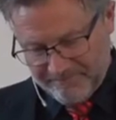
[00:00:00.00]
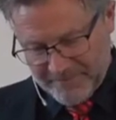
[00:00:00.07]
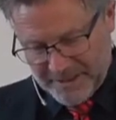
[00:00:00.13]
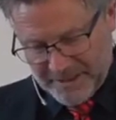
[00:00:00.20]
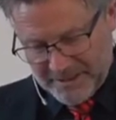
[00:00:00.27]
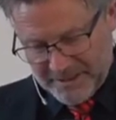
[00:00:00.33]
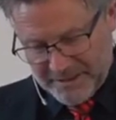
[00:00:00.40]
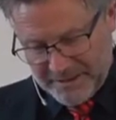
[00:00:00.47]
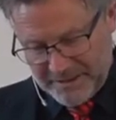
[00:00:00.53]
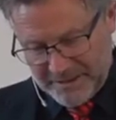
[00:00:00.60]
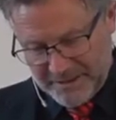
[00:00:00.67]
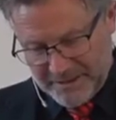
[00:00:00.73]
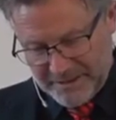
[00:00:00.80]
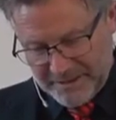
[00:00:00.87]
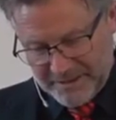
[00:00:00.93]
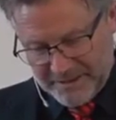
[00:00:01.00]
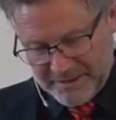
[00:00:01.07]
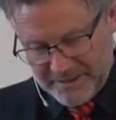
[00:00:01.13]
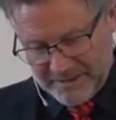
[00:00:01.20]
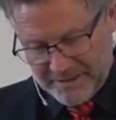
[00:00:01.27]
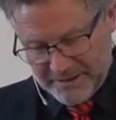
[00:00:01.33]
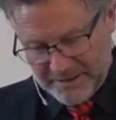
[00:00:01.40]

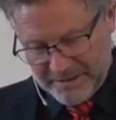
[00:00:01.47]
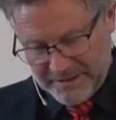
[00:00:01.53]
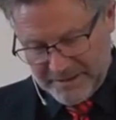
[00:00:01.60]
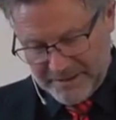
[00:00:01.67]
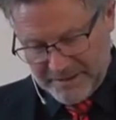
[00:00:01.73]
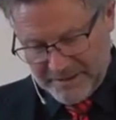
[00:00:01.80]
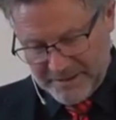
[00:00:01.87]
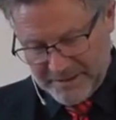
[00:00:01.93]
No one is speaking in this clip.